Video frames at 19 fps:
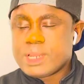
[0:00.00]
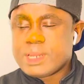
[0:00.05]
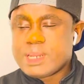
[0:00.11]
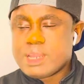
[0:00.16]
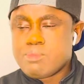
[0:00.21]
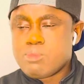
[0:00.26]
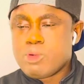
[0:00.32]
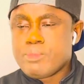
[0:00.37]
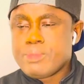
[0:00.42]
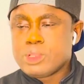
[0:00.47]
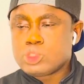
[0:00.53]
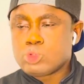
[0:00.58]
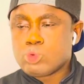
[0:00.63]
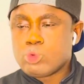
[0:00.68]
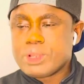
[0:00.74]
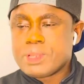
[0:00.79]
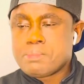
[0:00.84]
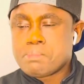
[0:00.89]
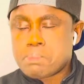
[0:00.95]
enable me
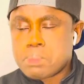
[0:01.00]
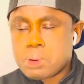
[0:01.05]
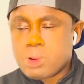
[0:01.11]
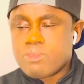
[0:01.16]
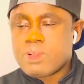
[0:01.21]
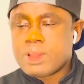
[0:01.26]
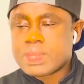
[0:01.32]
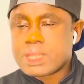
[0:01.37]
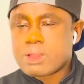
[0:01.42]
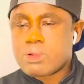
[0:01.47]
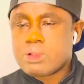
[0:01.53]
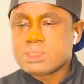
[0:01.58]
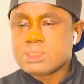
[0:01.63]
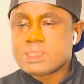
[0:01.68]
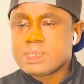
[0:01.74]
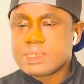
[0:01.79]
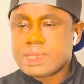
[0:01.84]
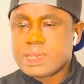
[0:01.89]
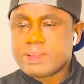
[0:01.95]
to improve on the
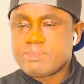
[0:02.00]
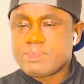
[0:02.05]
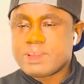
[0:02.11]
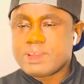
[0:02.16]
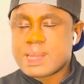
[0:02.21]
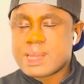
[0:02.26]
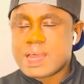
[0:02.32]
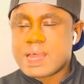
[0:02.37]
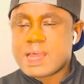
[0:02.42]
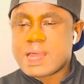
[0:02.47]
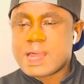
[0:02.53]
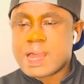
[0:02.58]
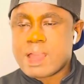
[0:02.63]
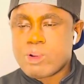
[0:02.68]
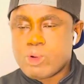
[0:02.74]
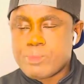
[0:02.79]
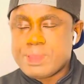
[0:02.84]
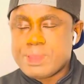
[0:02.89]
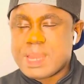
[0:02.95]
content delivery that I
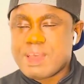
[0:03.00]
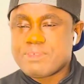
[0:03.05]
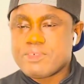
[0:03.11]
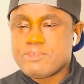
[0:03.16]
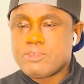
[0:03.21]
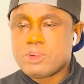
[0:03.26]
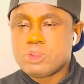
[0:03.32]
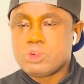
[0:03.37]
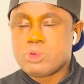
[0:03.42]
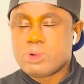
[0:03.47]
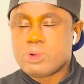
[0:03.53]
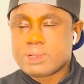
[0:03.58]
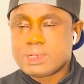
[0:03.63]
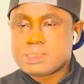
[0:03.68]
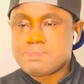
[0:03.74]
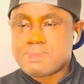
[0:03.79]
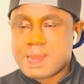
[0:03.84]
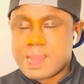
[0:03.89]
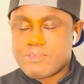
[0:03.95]
will be having for you on
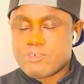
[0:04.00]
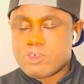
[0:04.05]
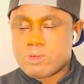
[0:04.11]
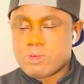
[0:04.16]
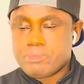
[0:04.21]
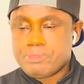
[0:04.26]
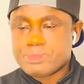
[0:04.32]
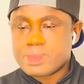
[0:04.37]
this platform.